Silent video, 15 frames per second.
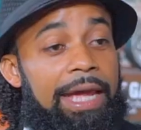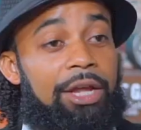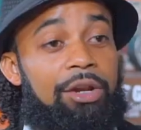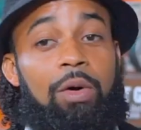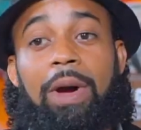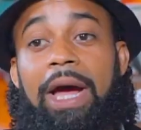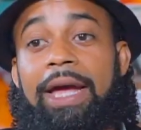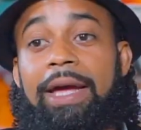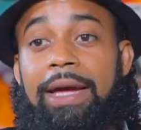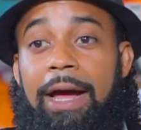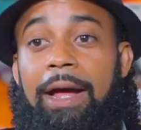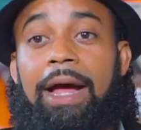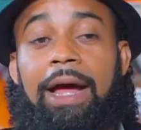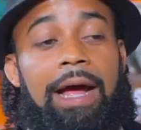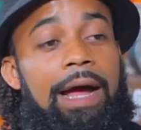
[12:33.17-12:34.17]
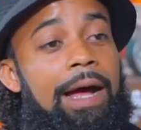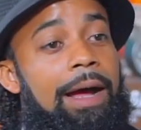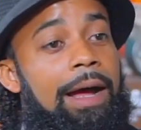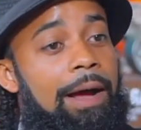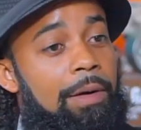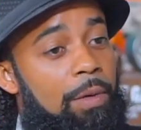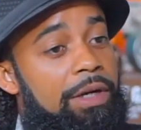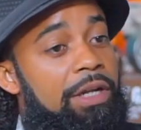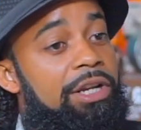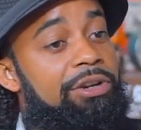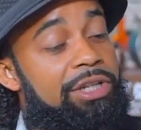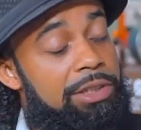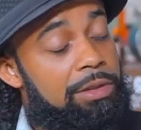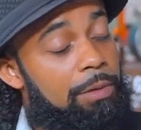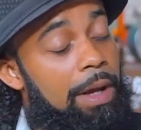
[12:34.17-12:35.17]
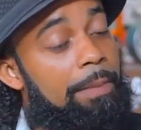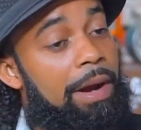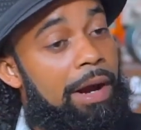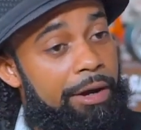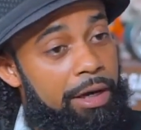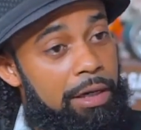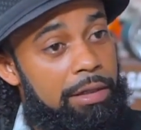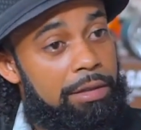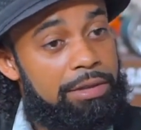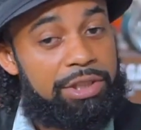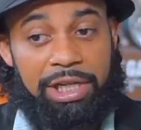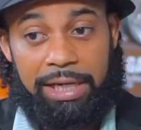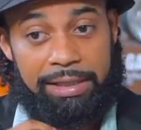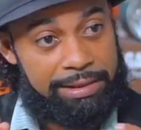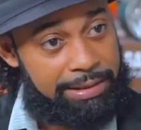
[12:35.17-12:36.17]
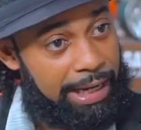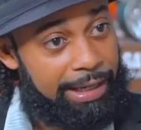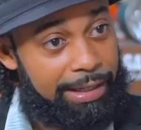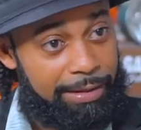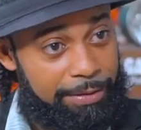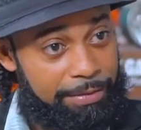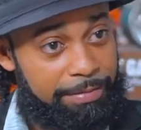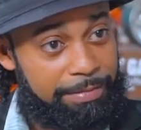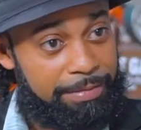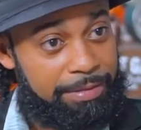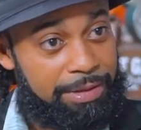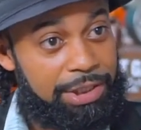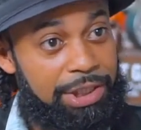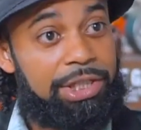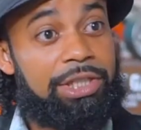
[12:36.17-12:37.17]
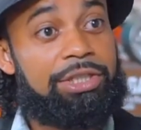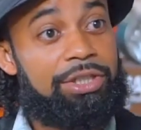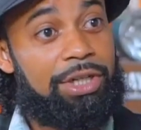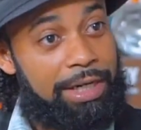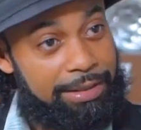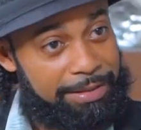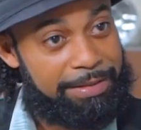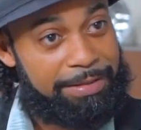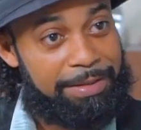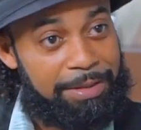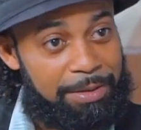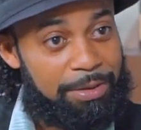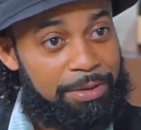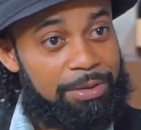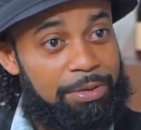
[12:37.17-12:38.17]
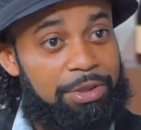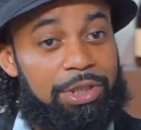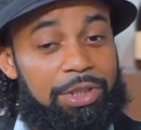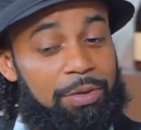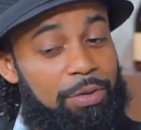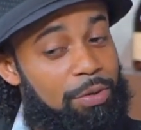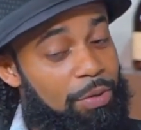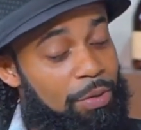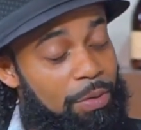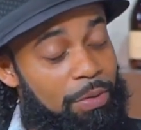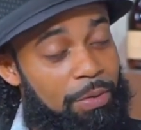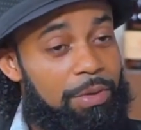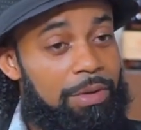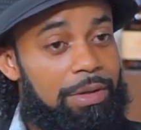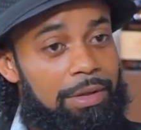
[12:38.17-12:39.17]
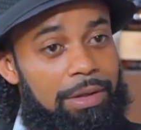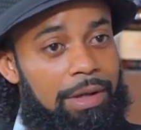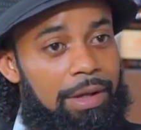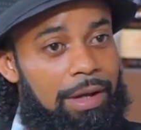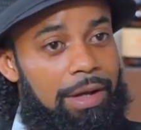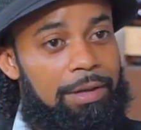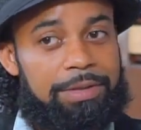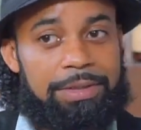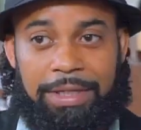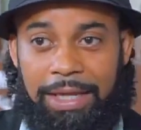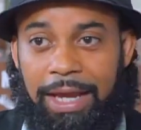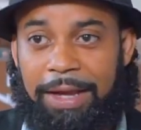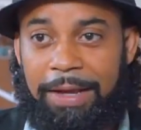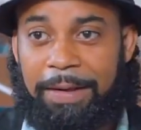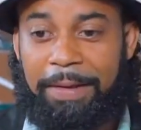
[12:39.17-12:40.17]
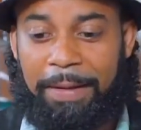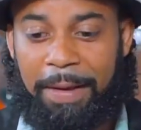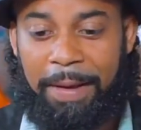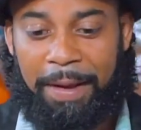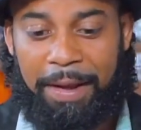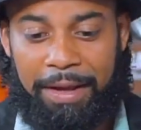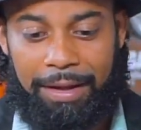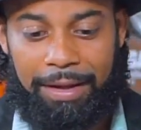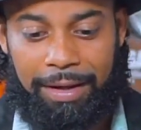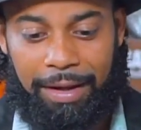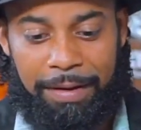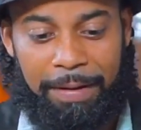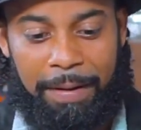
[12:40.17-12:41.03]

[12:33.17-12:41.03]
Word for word: Hey, you know why? I, uh, I, uh, one of the reasons why I marry her, she has style in her. Oh. She can dress. So she know. But, but out, yeah. yeah.